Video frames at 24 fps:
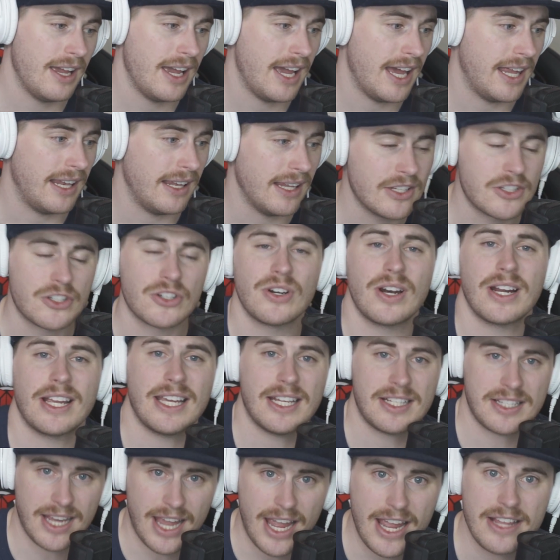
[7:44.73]
And let's try and
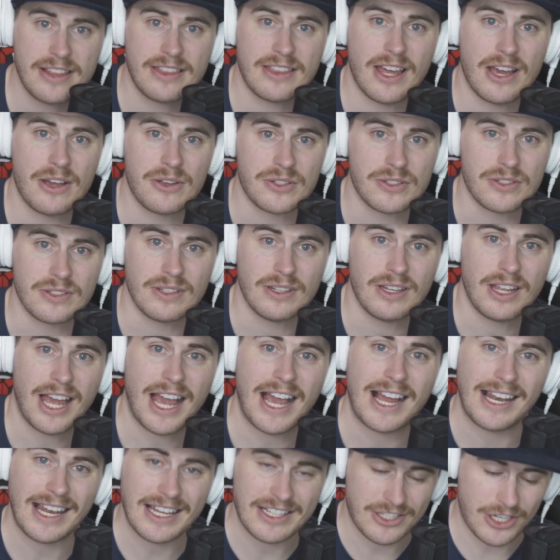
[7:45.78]
get to eight thousand.
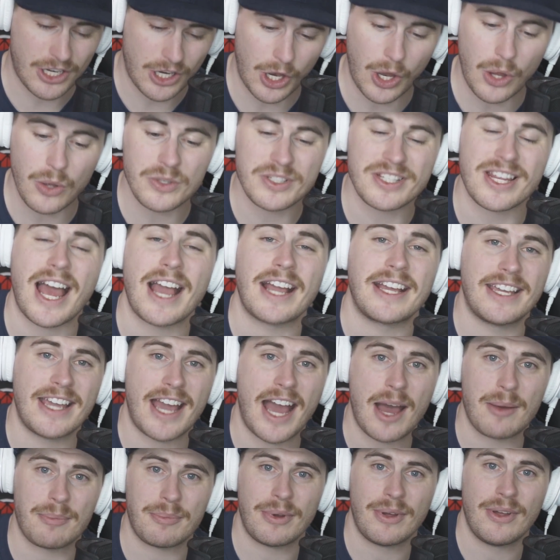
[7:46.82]
And let's close that
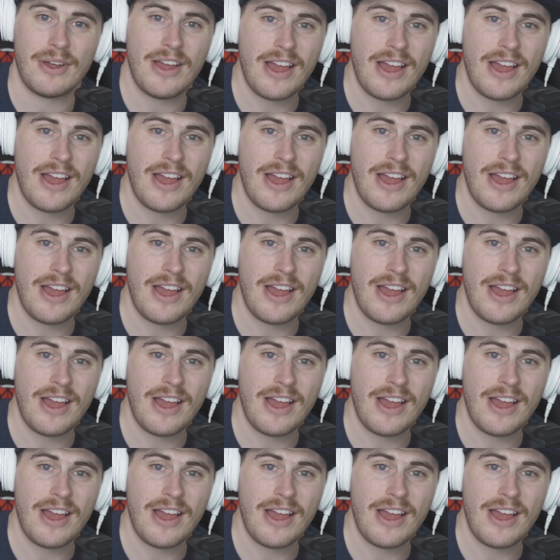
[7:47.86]
gap.